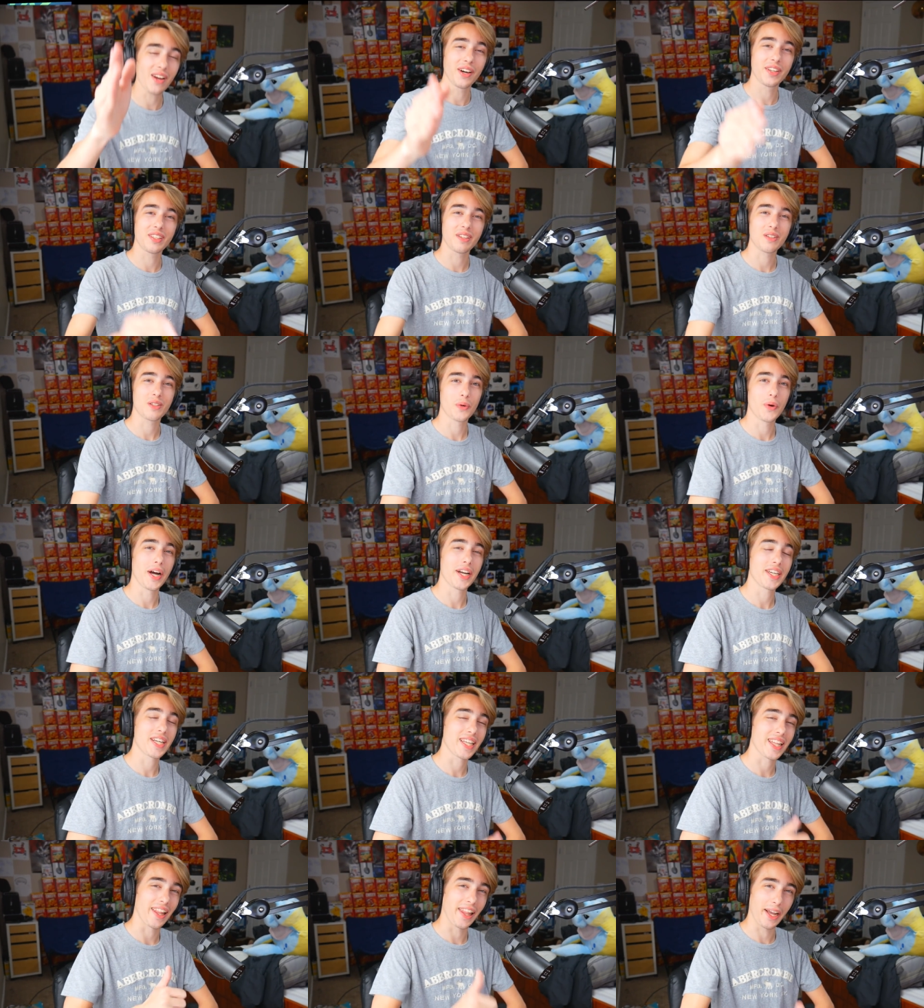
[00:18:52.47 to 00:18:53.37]
all so much for
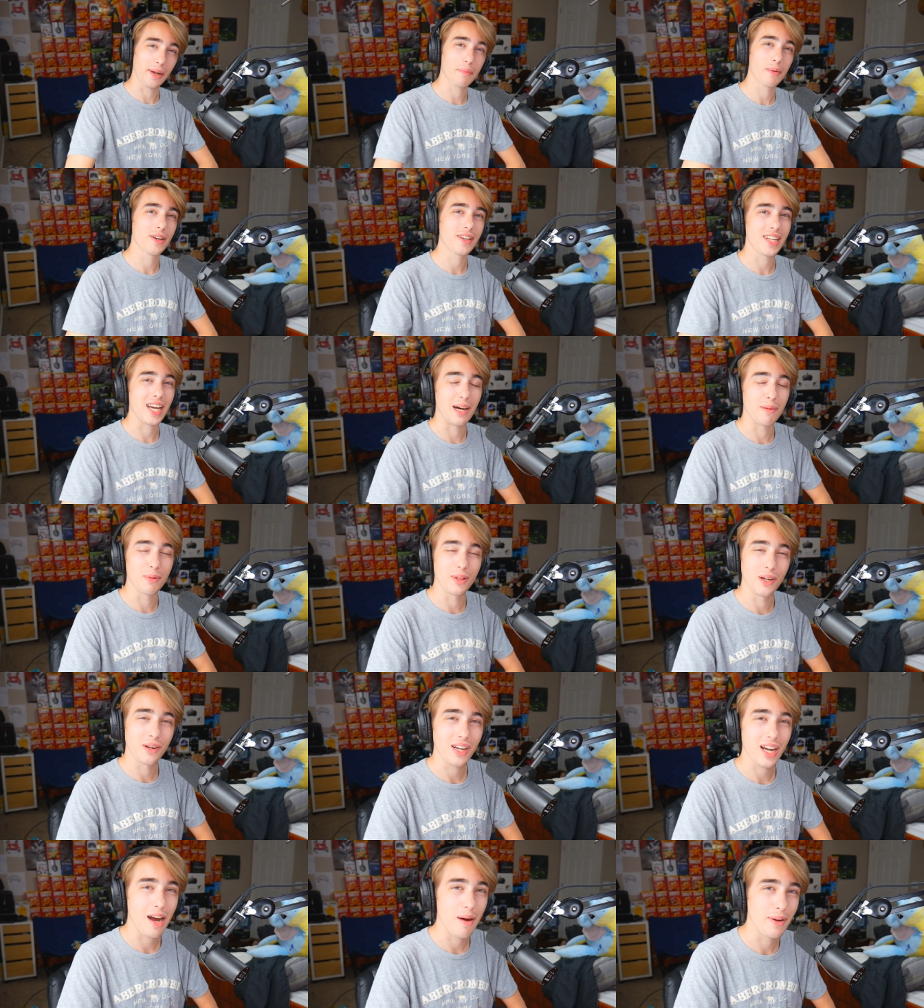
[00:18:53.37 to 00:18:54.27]
watching. Hit the like button down
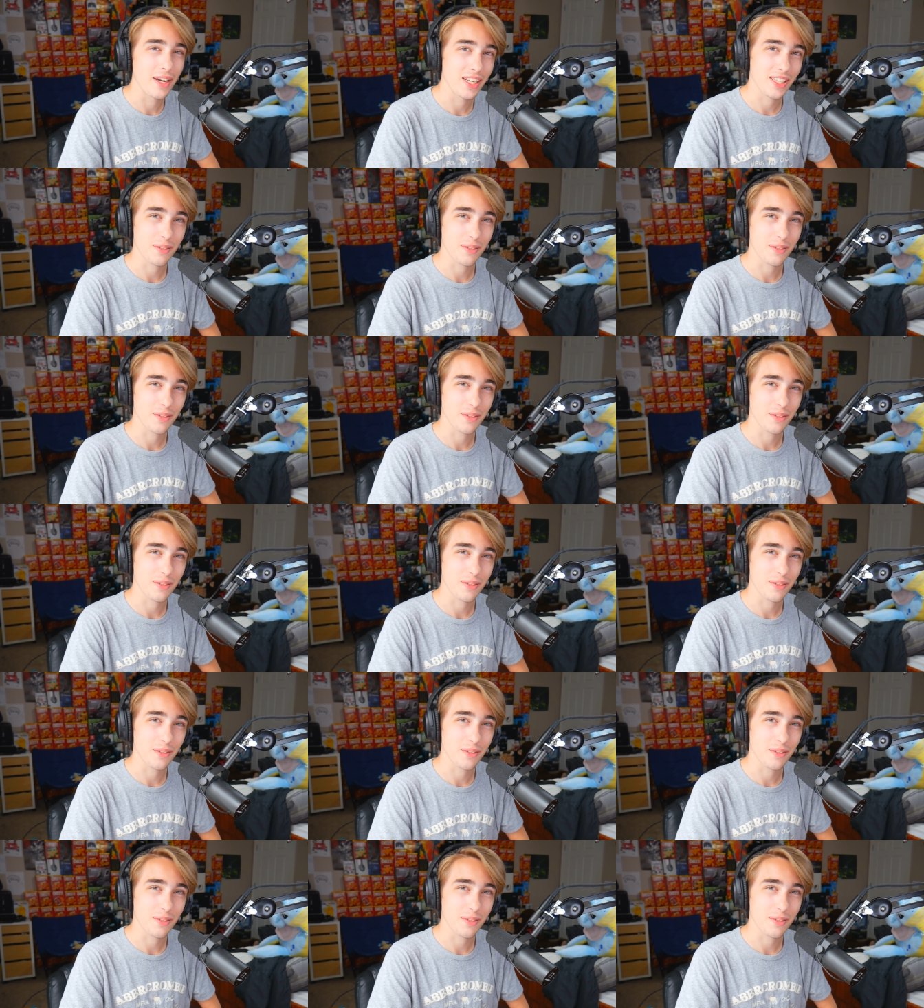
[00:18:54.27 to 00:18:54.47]
below, comment, and